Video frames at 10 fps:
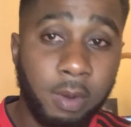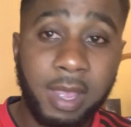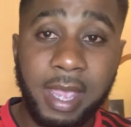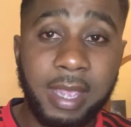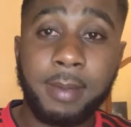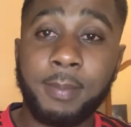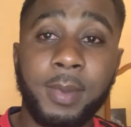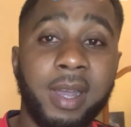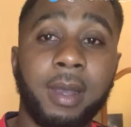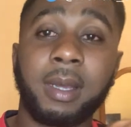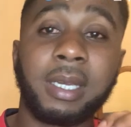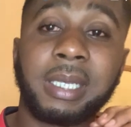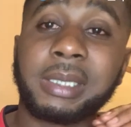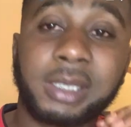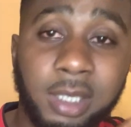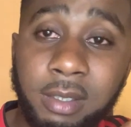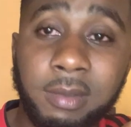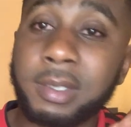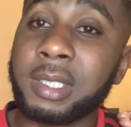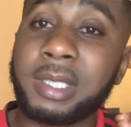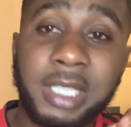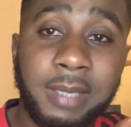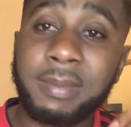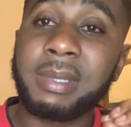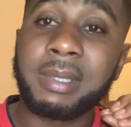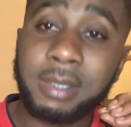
okay, but still the team,